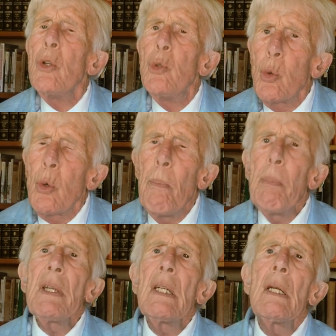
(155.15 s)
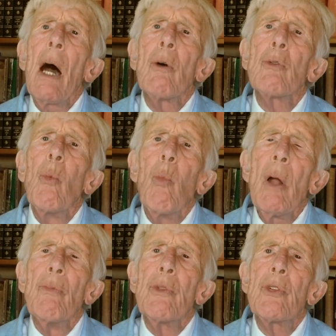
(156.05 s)
you can pick it out at
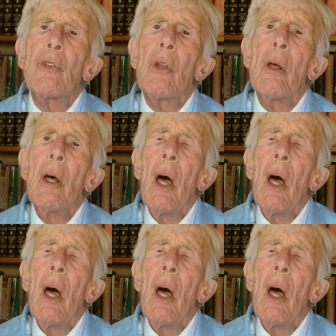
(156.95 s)
once.